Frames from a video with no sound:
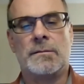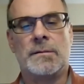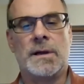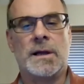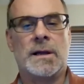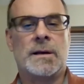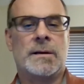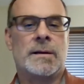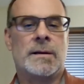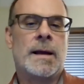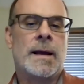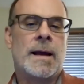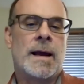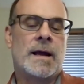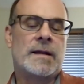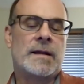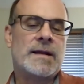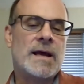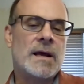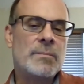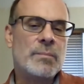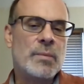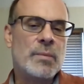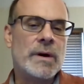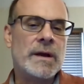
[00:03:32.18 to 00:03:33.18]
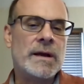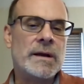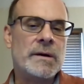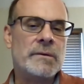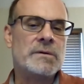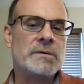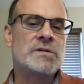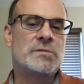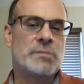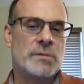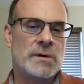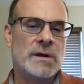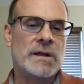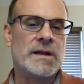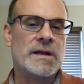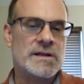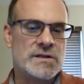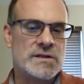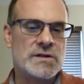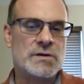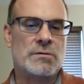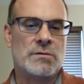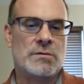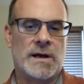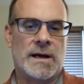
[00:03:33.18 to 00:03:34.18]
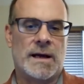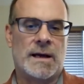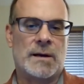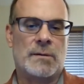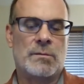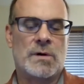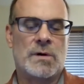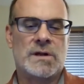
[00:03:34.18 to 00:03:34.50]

at that point it was really too late.